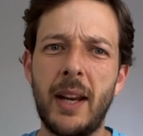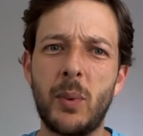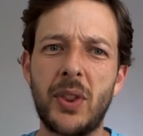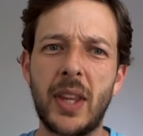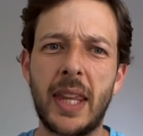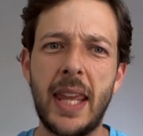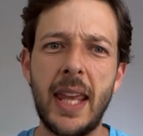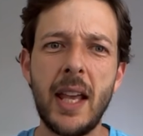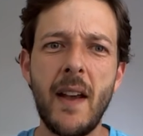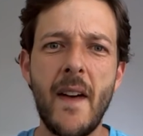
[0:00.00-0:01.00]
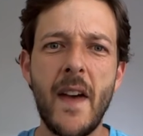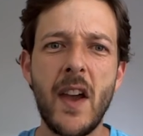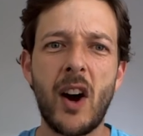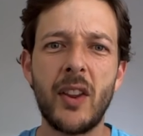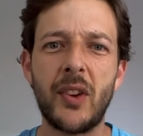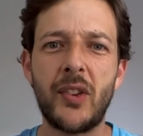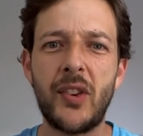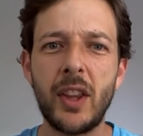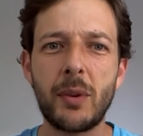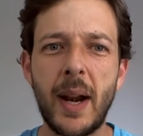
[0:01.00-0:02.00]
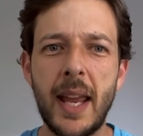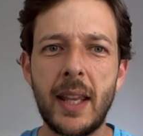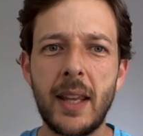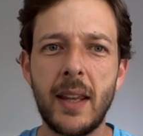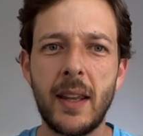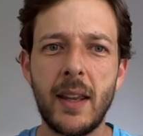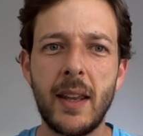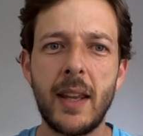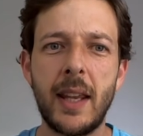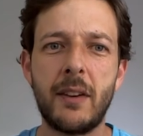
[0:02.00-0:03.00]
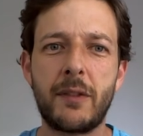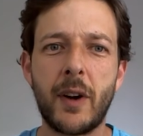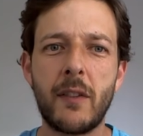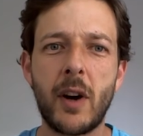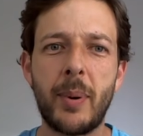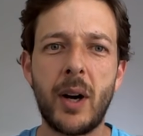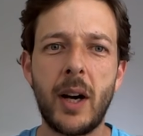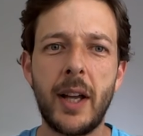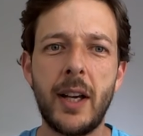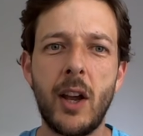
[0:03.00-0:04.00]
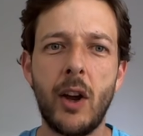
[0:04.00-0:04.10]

With the king on the 6th rank in front of our pawn,